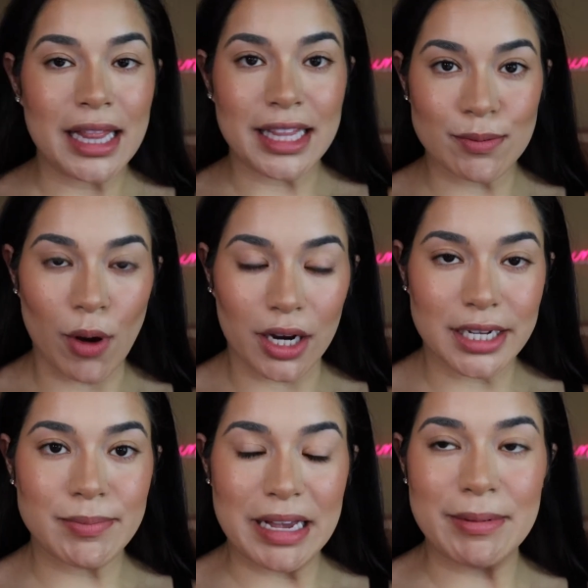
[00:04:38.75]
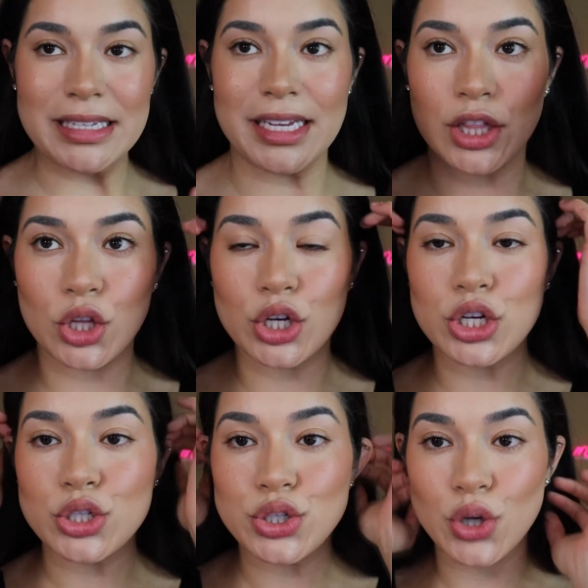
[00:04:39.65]
These products make my skin
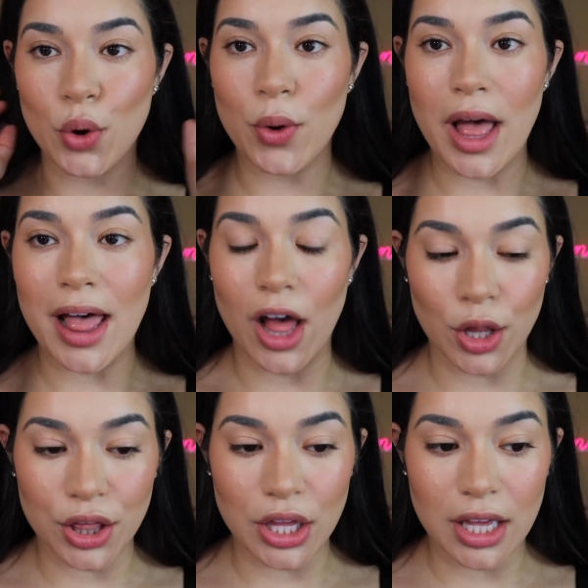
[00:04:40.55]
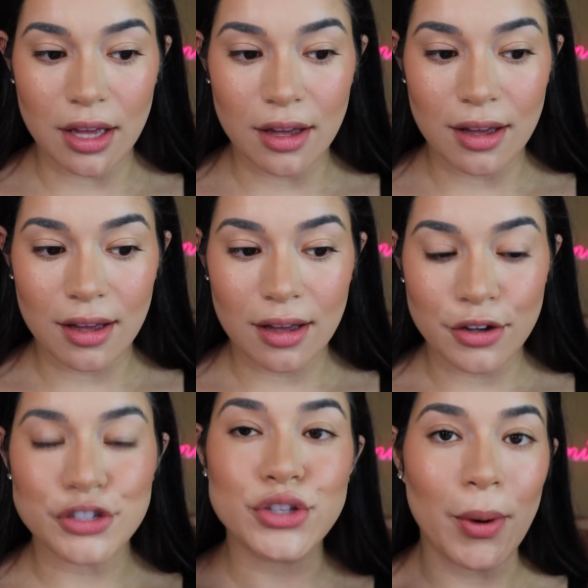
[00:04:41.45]
look so healthy
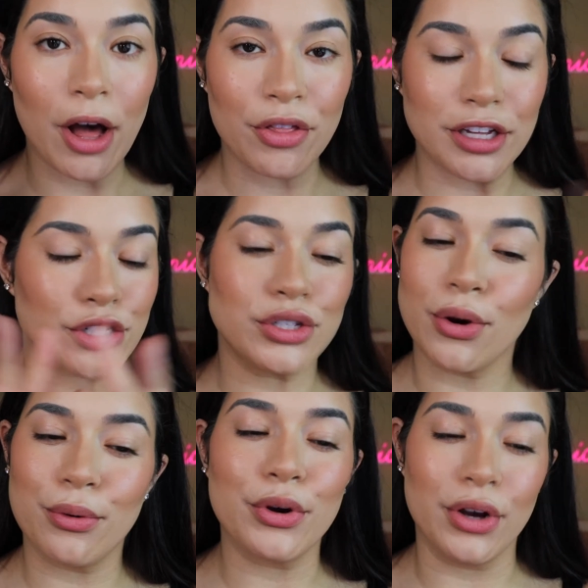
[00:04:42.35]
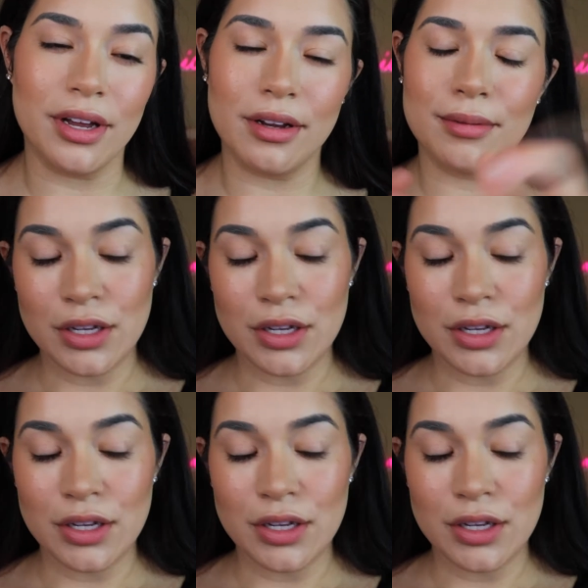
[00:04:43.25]
and so good.